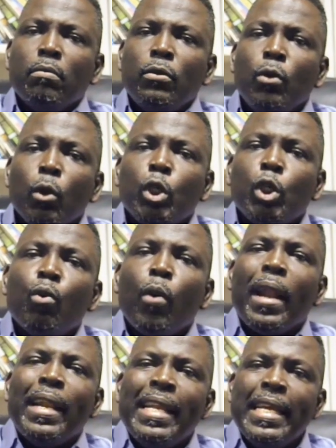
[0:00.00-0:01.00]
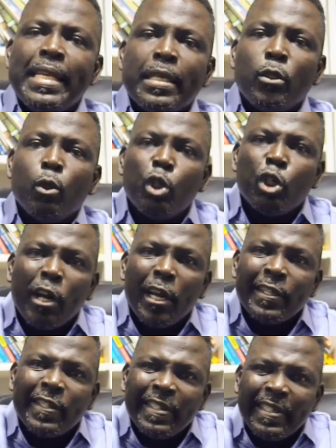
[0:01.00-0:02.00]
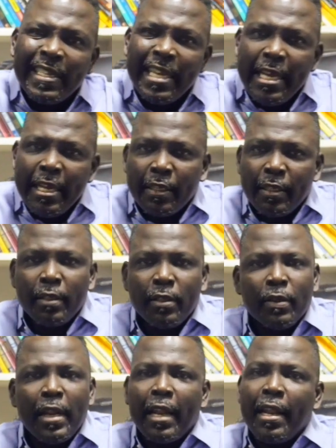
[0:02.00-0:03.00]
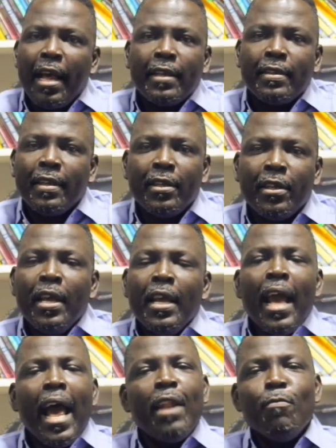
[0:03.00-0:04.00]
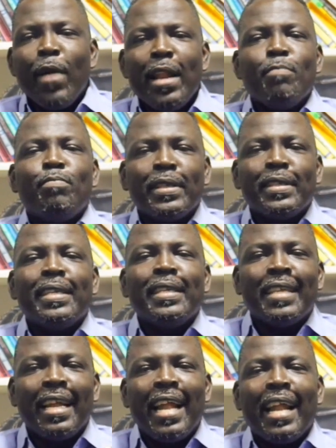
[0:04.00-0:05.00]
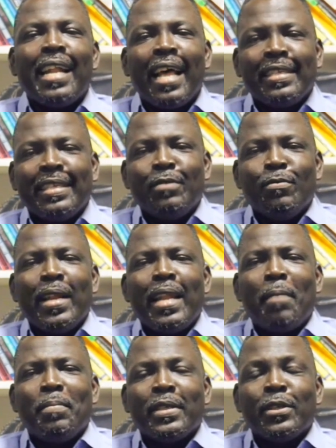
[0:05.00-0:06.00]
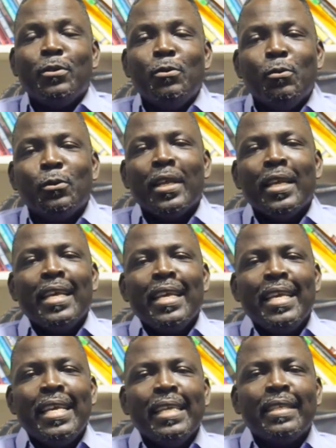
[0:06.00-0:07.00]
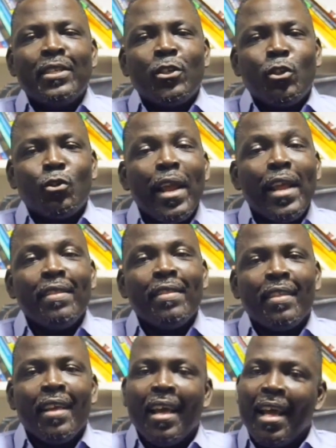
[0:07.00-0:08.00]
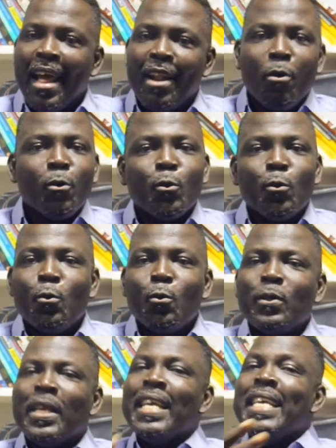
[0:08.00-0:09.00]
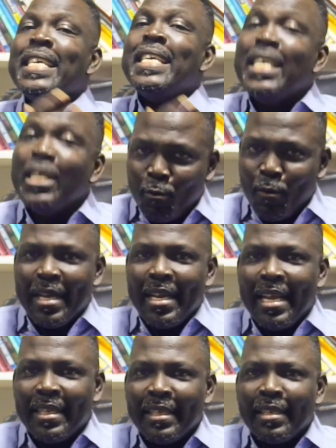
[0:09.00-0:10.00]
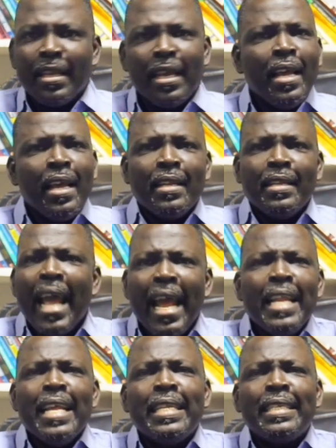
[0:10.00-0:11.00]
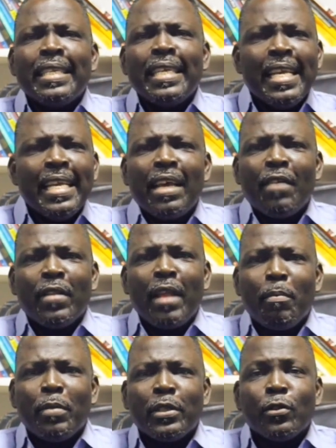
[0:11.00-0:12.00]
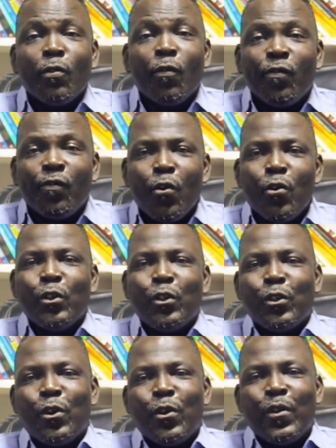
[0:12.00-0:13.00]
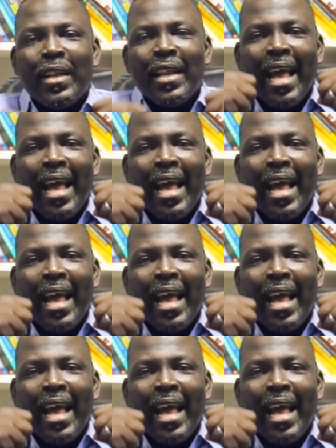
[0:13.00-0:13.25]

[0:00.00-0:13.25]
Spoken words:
those you are leading to transit to that last stage. And when a person is at that last stage, when that person knows his strength and also knows his weaknesses, then it's easier for that person to function